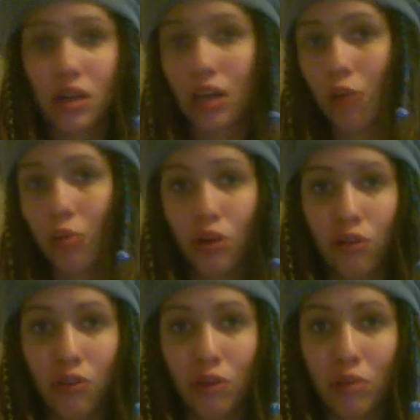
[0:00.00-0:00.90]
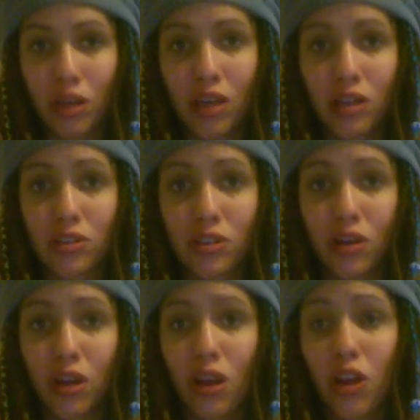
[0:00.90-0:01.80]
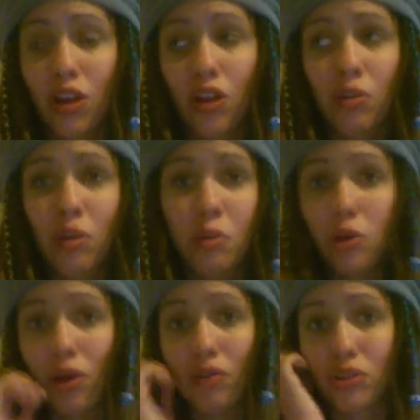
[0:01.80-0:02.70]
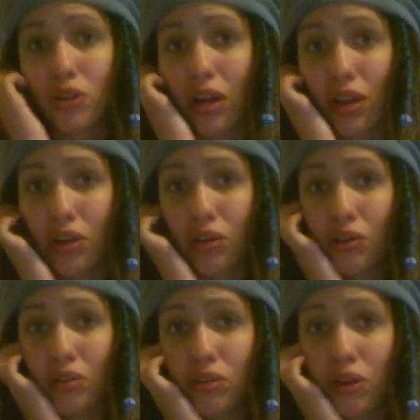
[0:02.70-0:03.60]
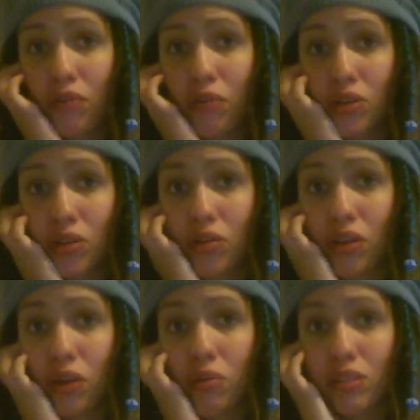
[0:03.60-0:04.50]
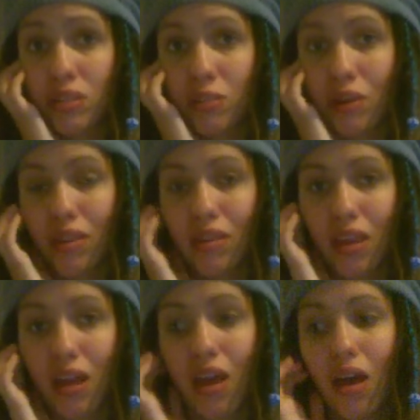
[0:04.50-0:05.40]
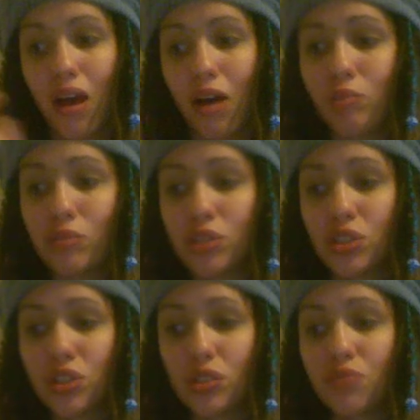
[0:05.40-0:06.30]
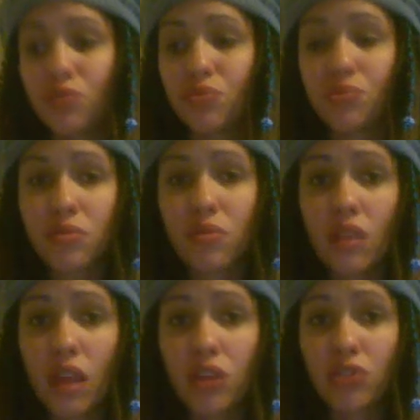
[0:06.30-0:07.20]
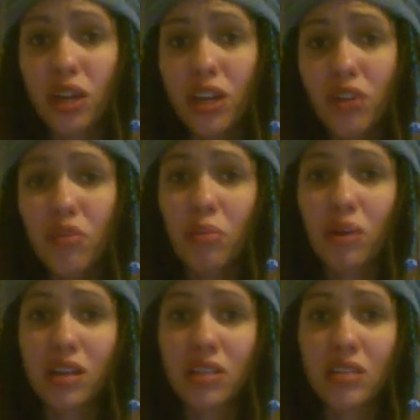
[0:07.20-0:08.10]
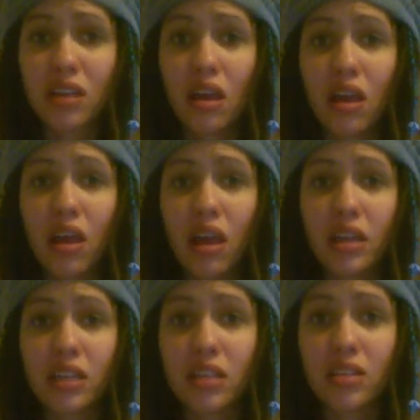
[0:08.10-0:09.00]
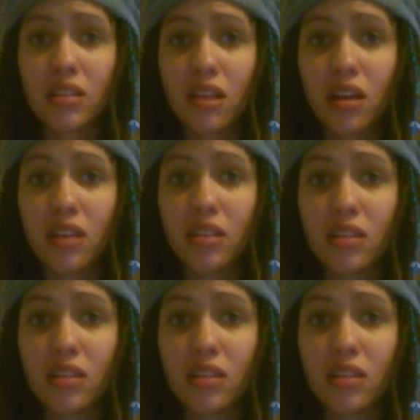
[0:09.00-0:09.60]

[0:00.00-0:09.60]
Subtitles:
on how big your family is, or maybe you have a truck and you can afford to only go once a month, just try to do it, because it takes a lot